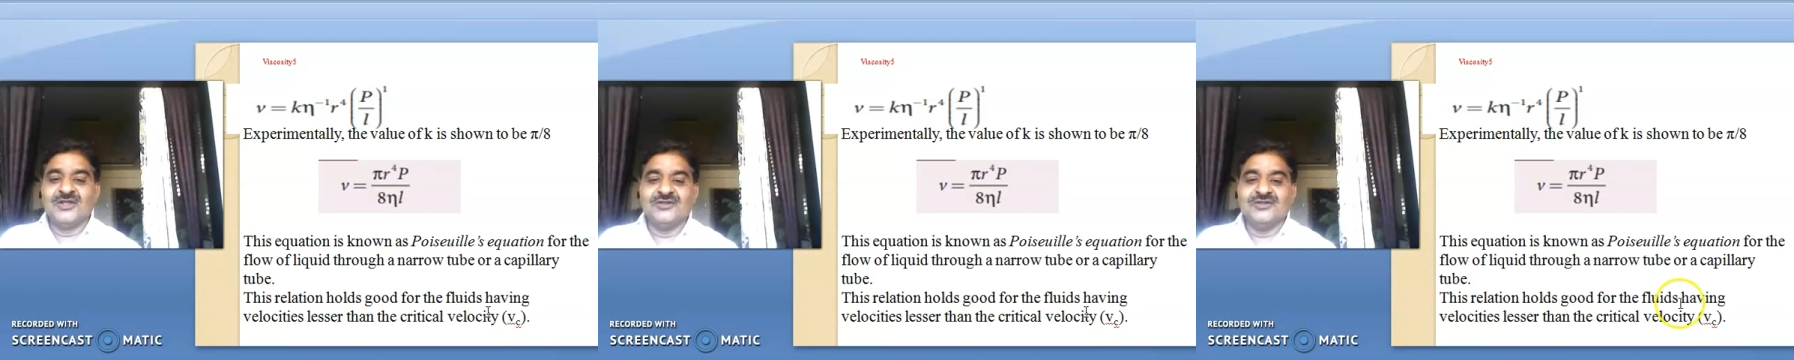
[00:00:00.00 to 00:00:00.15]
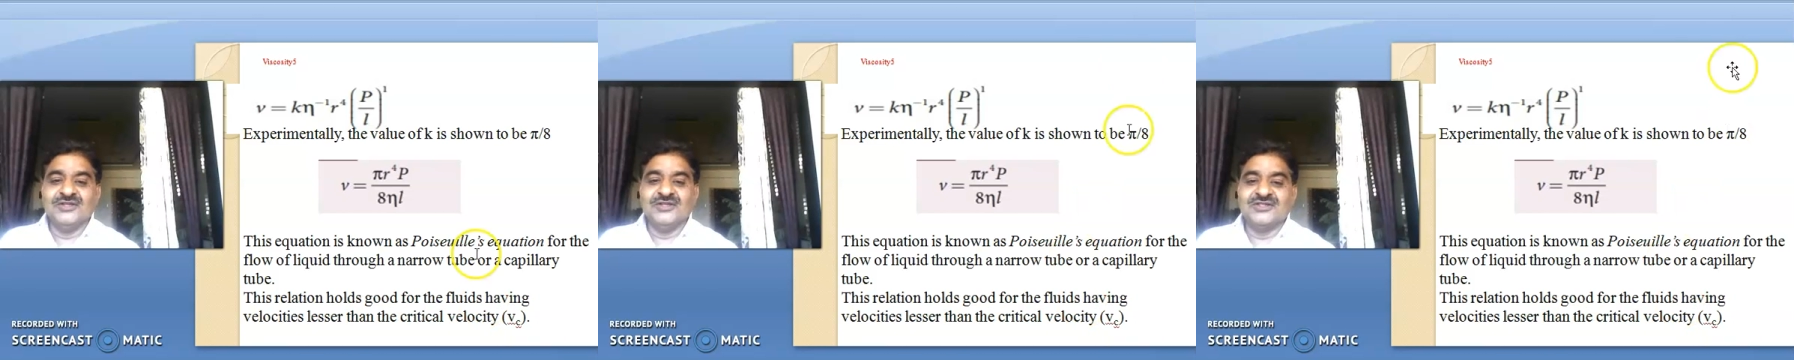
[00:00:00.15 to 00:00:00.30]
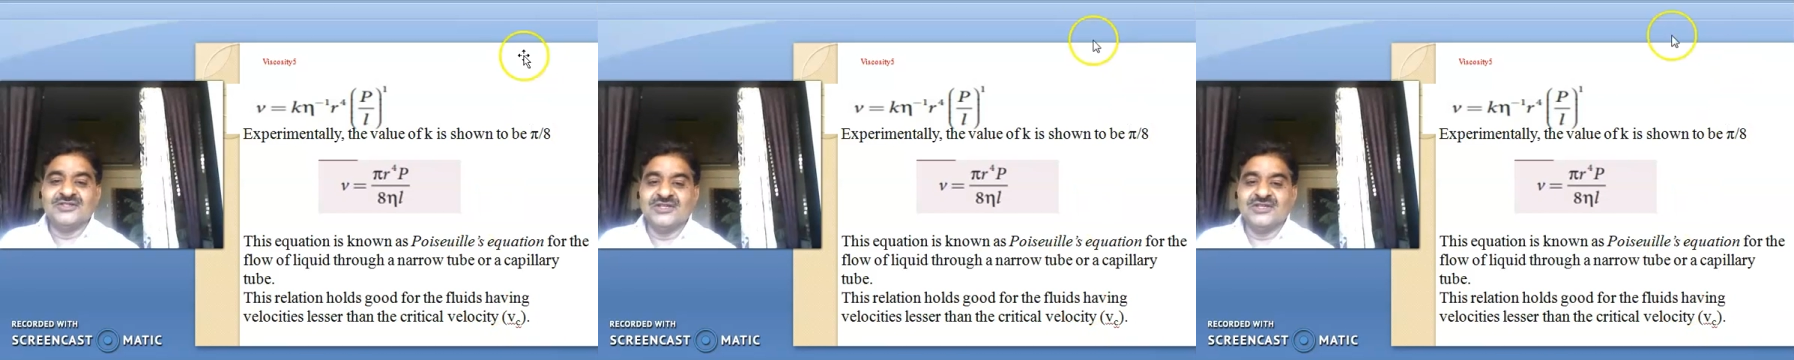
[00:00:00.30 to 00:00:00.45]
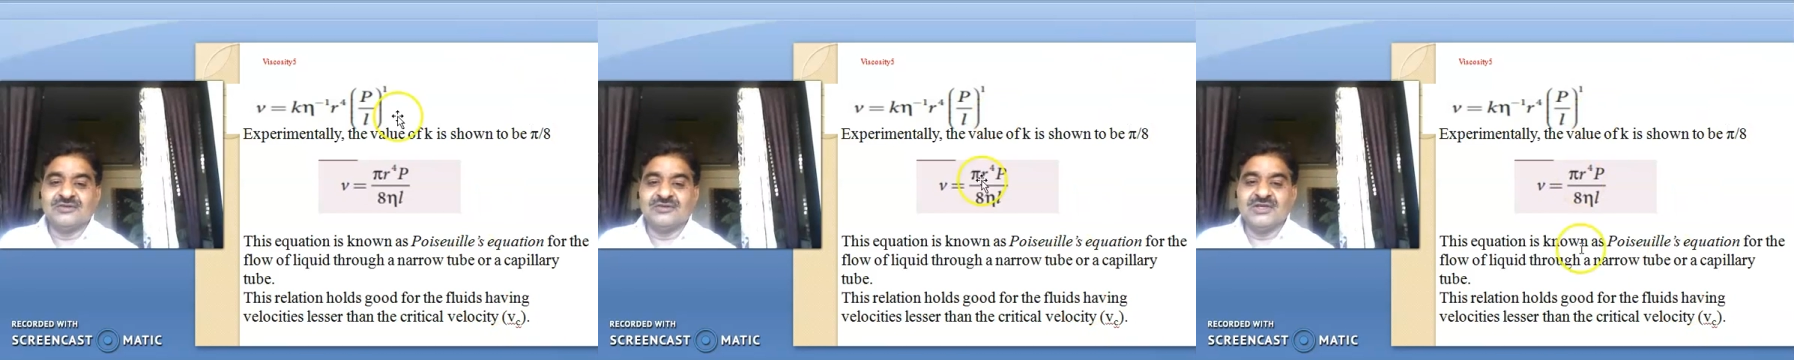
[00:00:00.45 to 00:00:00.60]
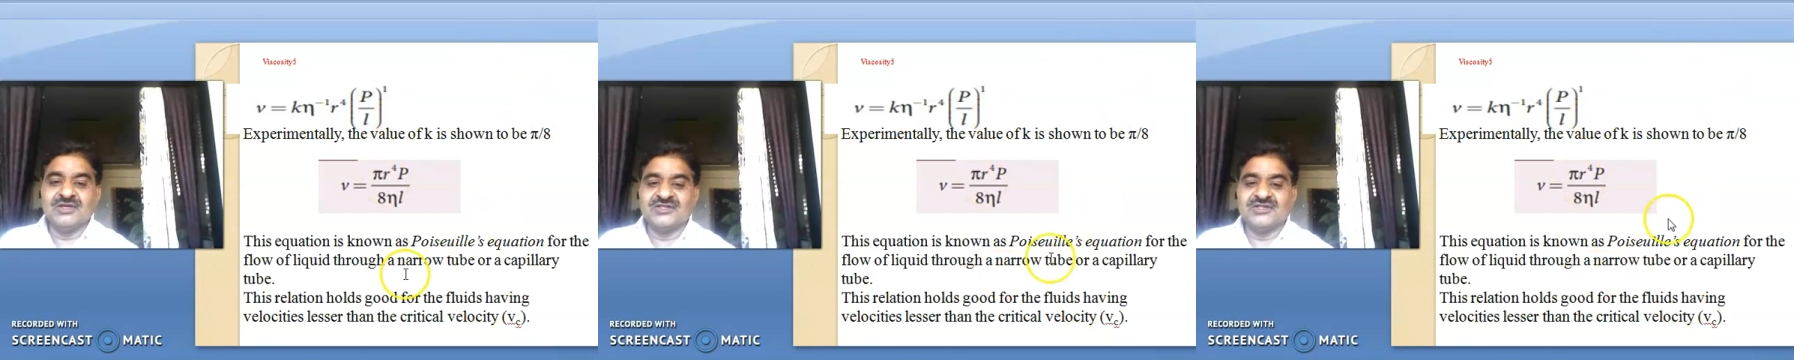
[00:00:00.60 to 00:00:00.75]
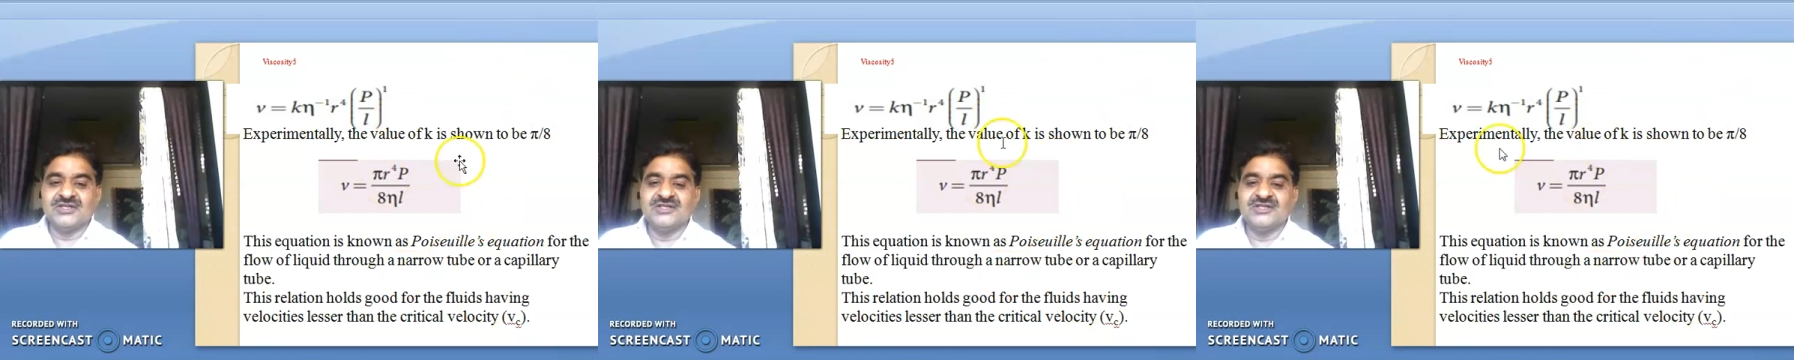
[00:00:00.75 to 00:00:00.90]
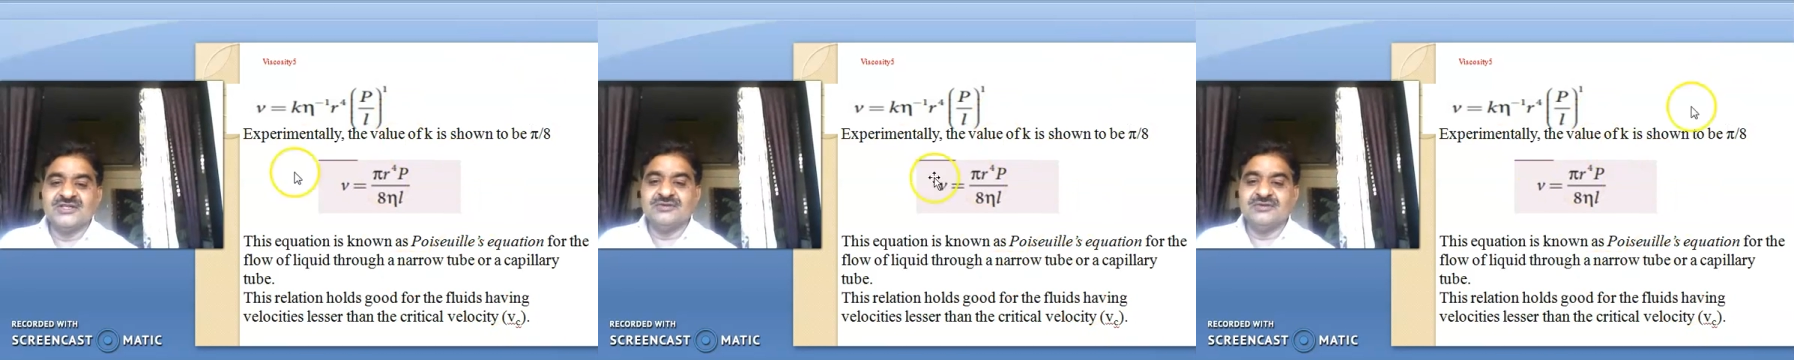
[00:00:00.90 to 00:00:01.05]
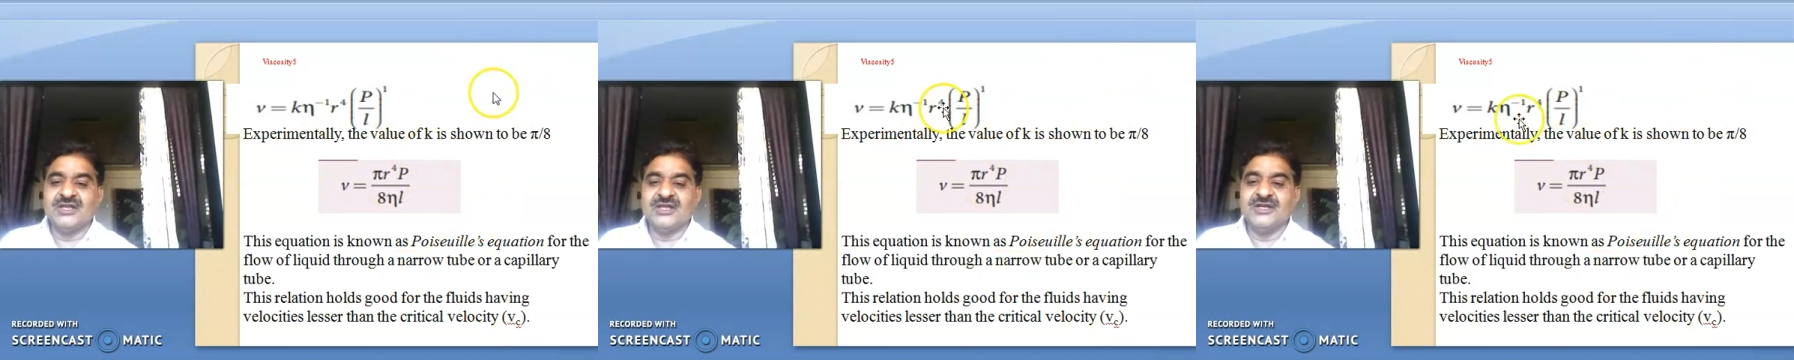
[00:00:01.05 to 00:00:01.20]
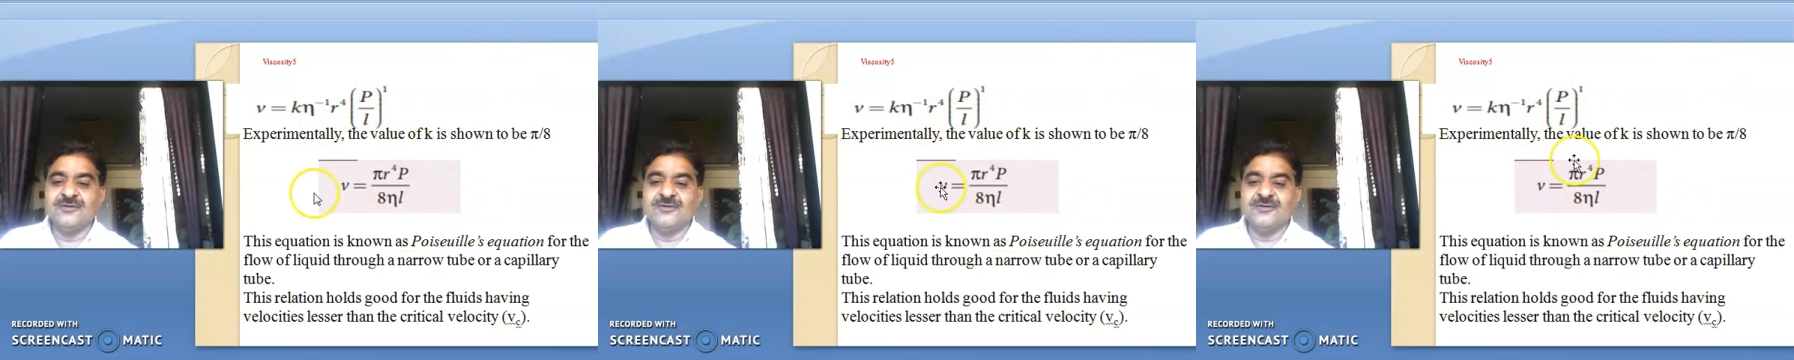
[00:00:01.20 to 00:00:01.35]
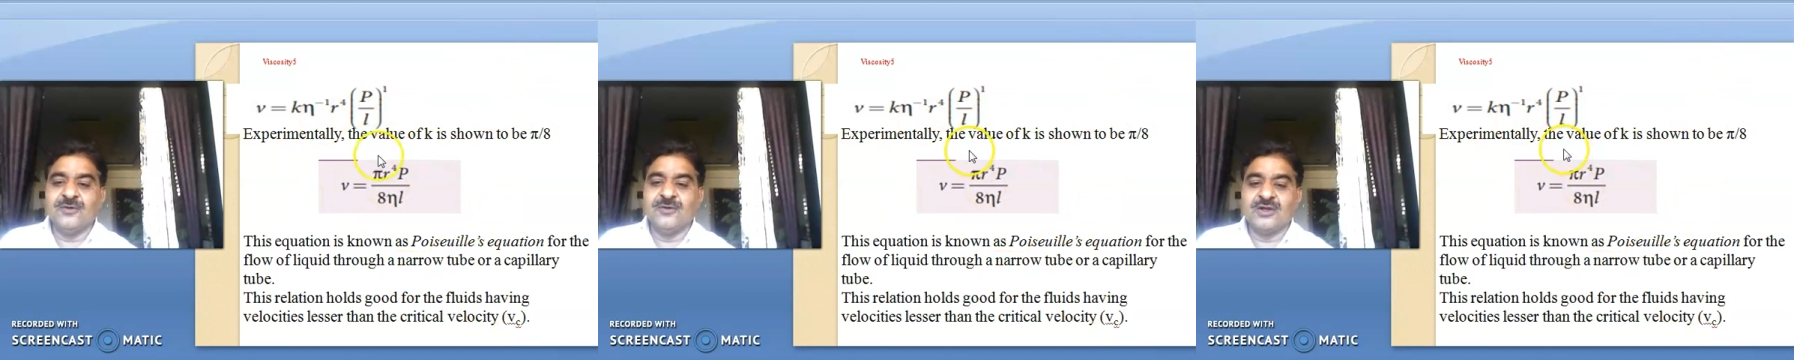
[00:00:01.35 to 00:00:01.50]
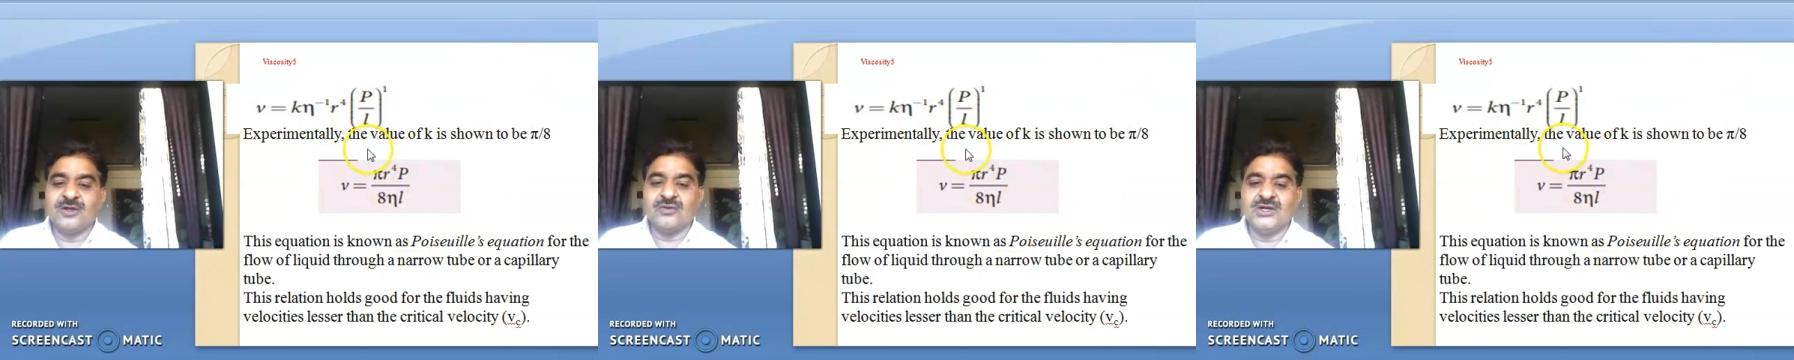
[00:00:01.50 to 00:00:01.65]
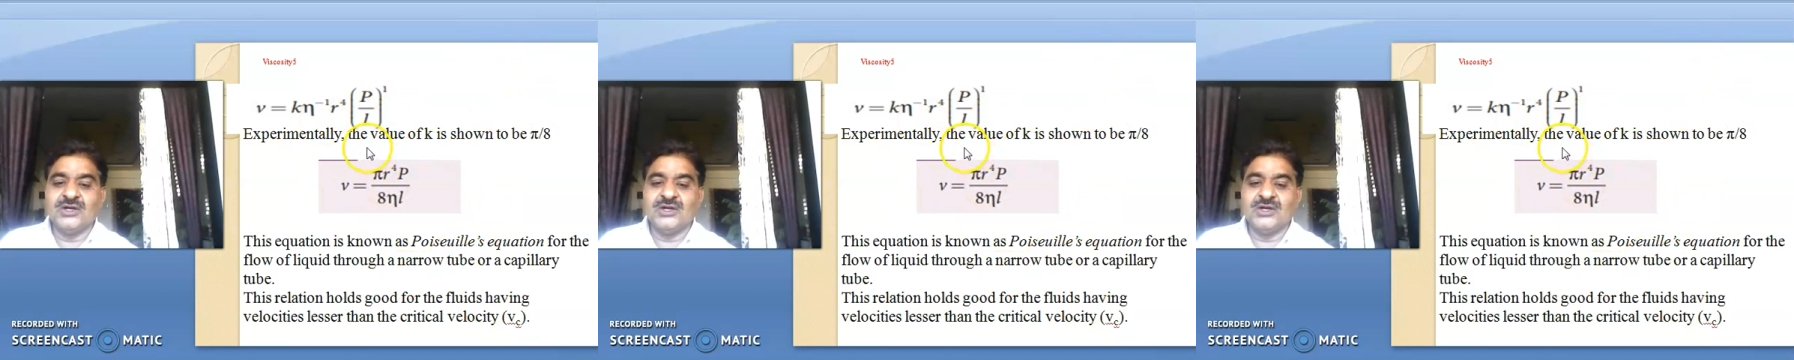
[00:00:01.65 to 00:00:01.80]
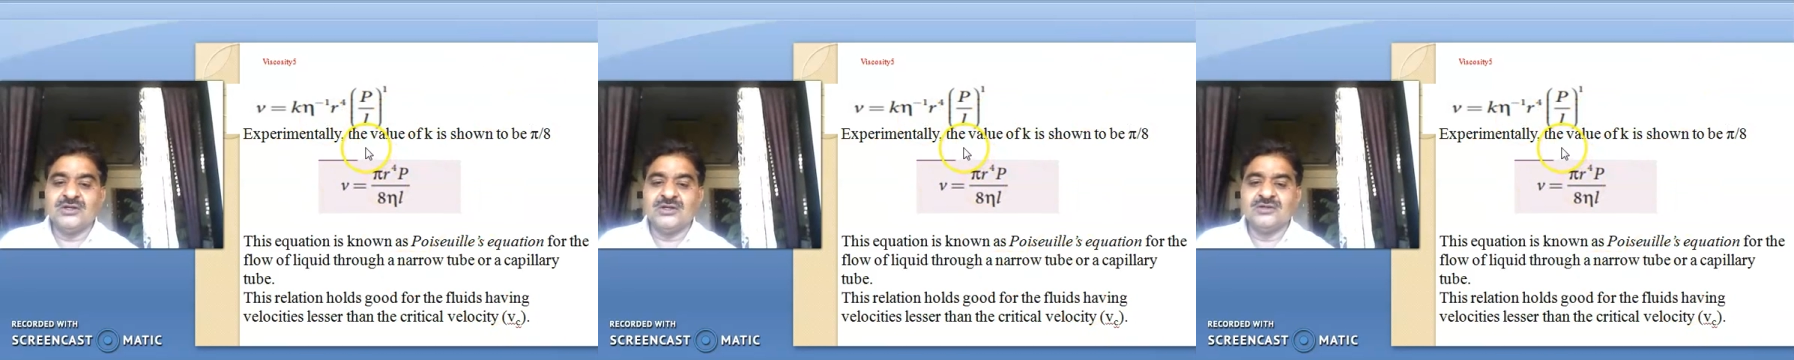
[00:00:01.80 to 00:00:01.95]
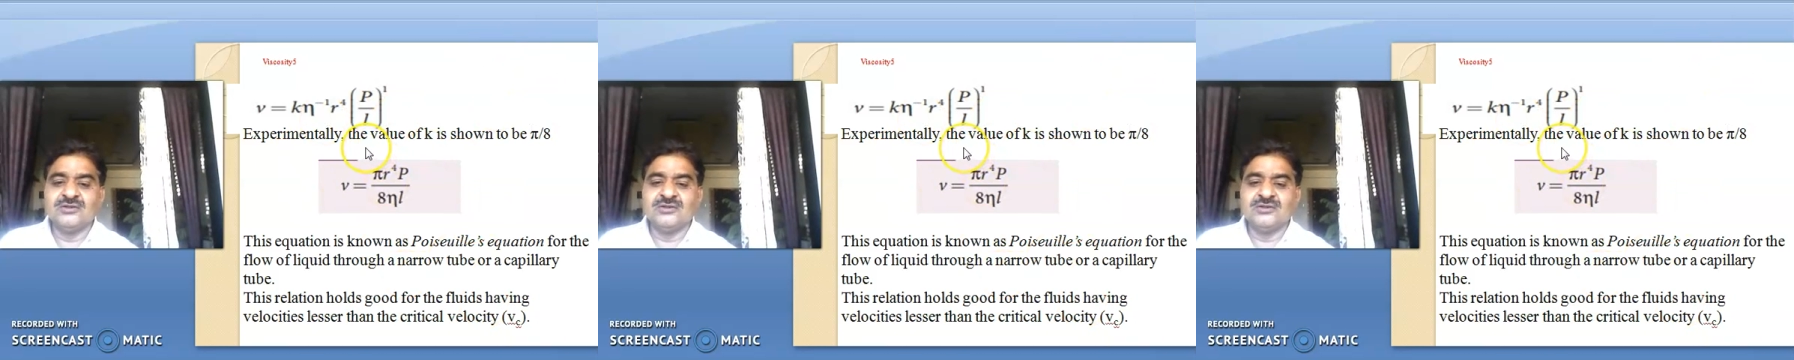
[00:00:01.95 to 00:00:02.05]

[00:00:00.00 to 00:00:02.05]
this equation is valid for what?